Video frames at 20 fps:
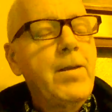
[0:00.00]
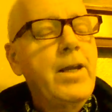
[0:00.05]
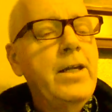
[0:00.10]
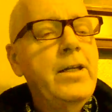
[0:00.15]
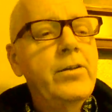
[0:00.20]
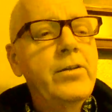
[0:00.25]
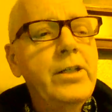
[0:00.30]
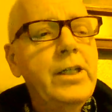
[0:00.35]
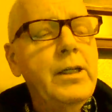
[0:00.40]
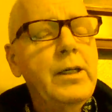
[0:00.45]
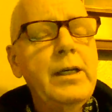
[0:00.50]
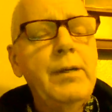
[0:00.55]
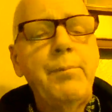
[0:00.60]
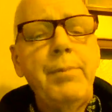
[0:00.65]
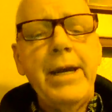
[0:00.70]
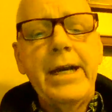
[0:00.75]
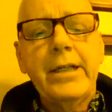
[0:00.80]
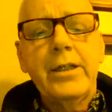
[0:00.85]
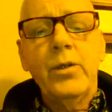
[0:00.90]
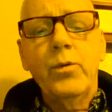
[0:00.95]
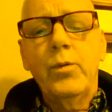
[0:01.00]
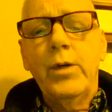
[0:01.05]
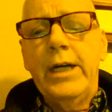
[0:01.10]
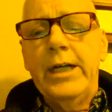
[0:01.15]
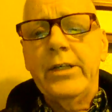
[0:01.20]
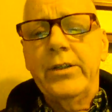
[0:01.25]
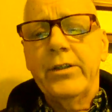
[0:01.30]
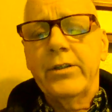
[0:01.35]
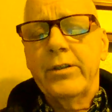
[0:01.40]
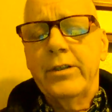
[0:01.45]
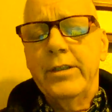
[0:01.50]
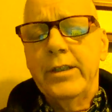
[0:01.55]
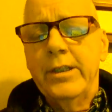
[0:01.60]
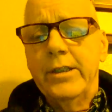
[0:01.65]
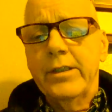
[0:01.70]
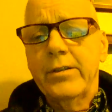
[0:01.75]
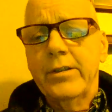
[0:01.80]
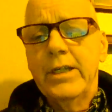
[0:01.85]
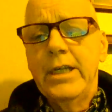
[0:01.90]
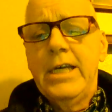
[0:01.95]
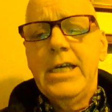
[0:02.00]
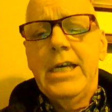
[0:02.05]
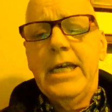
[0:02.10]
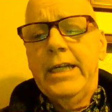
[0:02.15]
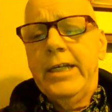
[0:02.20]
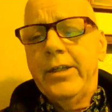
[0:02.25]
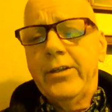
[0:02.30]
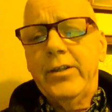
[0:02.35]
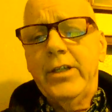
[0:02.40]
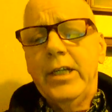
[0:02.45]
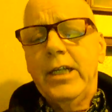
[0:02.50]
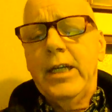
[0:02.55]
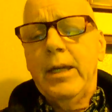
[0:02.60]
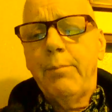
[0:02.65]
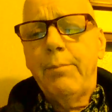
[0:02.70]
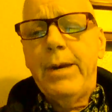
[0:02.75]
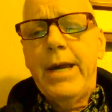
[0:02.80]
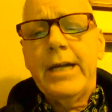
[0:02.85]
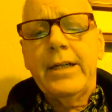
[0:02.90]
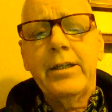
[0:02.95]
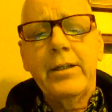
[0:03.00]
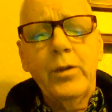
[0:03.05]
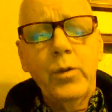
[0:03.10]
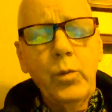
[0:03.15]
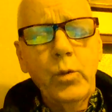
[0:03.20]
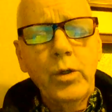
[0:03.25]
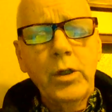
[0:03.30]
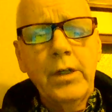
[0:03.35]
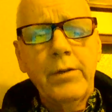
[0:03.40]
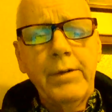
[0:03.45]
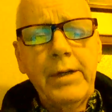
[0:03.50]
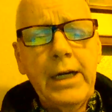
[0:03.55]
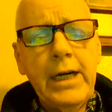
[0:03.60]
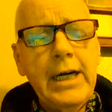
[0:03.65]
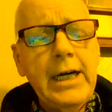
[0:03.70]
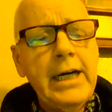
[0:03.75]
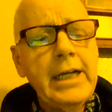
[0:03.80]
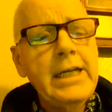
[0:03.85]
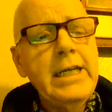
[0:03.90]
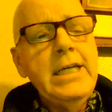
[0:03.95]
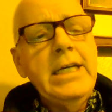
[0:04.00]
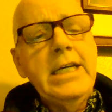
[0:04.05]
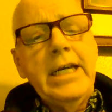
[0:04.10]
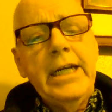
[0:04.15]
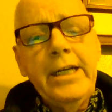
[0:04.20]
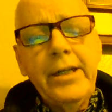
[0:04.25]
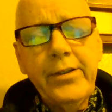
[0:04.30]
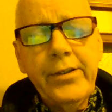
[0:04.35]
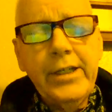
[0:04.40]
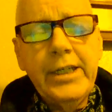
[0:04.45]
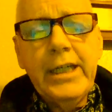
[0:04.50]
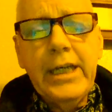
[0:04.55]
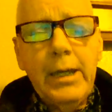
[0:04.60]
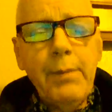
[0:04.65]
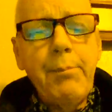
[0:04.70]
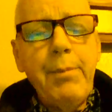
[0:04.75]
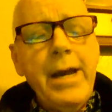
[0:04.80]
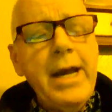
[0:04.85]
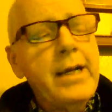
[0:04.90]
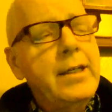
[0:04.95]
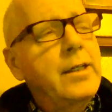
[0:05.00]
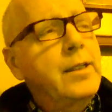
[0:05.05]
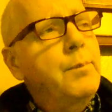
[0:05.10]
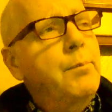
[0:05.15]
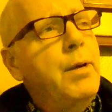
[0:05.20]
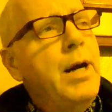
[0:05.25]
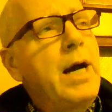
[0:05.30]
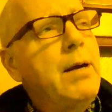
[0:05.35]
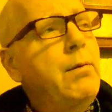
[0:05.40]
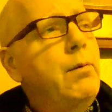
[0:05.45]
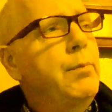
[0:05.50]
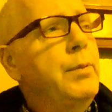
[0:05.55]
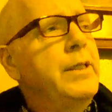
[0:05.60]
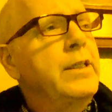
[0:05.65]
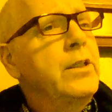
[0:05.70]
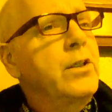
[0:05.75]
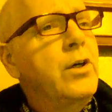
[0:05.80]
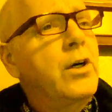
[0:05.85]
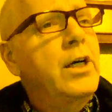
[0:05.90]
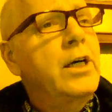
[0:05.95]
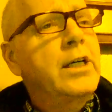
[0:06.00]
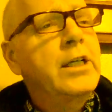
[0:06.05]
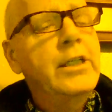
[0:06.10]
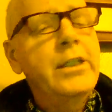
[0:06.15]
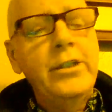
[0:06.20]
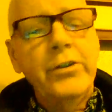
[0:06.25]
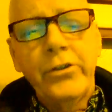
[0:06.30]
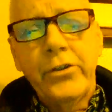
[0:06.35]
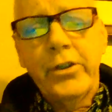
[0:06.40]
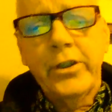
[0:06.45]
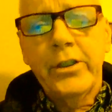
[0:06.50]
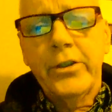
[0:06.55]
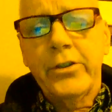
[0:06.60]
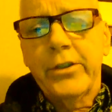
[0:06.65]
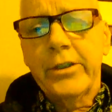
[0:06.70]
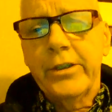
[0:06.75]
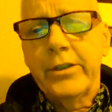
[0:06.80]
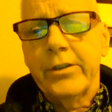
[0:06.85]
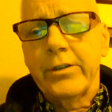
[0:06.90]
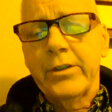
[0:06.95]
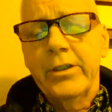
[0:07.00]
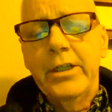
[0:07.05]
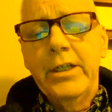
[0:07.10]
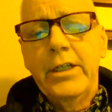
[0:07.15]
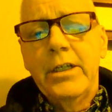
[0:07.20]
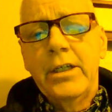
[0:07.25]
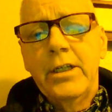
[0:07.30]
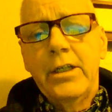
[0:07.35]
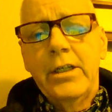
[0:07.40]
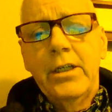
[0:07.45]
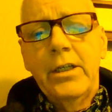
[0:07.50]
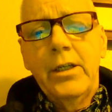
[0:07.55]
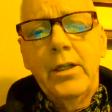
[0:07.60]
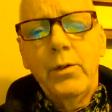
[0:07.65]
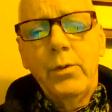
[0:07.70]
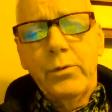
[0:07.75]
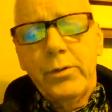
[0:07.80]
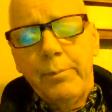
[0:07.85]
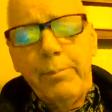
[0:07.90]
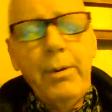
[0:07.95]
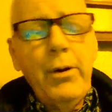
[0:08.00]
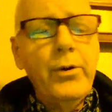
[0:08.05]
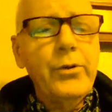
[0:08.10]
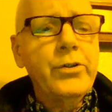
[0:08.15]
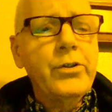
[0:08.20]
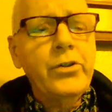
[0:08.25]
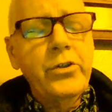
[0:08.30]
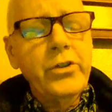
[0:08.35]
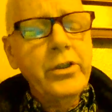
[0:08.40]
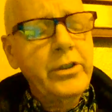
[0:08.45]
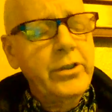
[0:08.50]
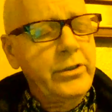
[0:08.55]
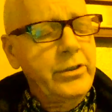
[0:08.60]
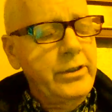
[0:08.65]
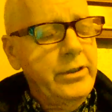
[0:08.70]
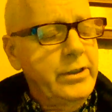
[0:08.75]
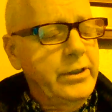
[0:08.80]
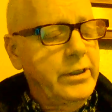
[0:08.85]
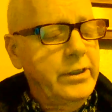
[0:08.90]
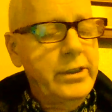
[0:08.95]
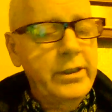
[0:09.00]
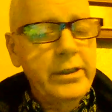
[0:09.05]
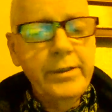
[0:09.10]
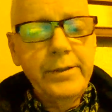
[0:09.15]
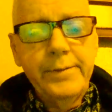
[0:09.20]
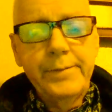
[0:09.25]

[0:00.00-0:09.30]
It is going to get back to righteousness. It is going to get back to the Word of God. It is going to get back to the Bible being taught in these churches, supposed churches.